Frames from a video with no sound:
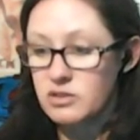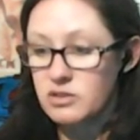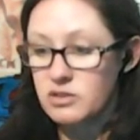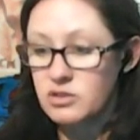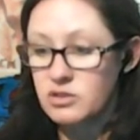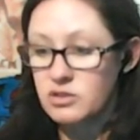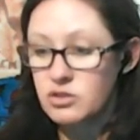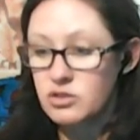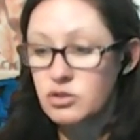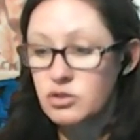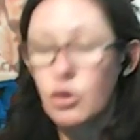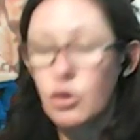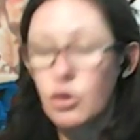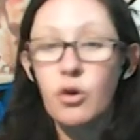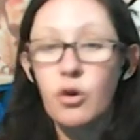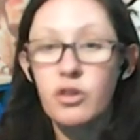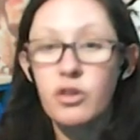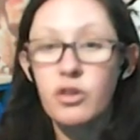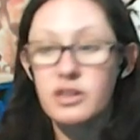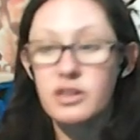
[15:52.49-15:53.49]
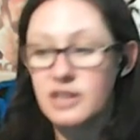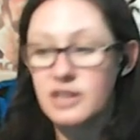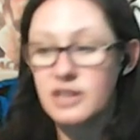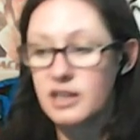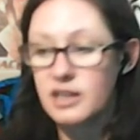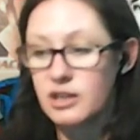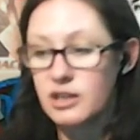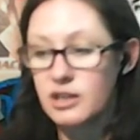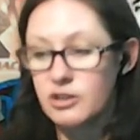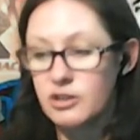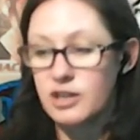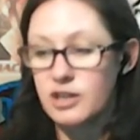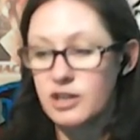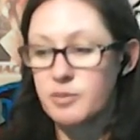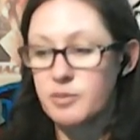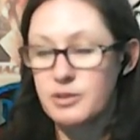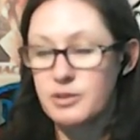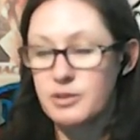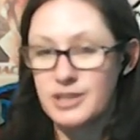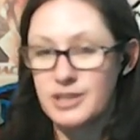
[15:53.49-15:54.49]
stole the Dead Logan
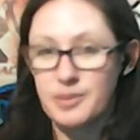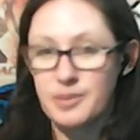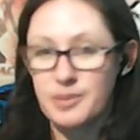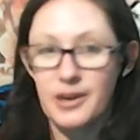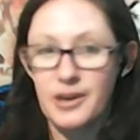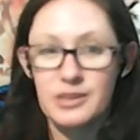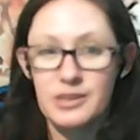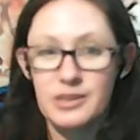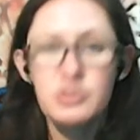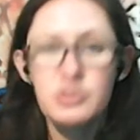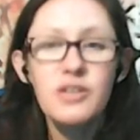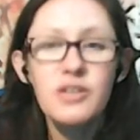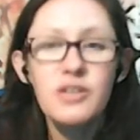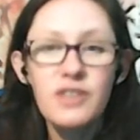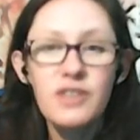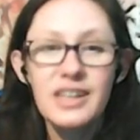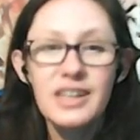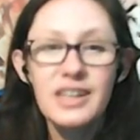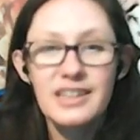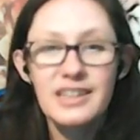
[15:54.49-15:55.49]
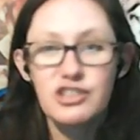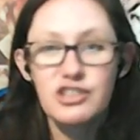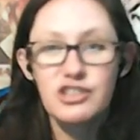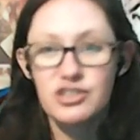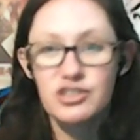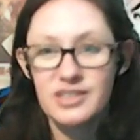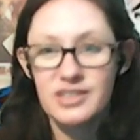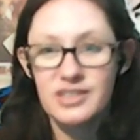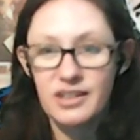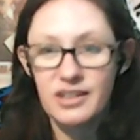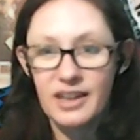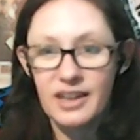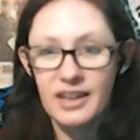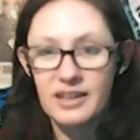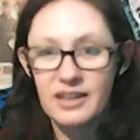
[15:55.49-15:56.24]
music box, which I feel like they should sell that.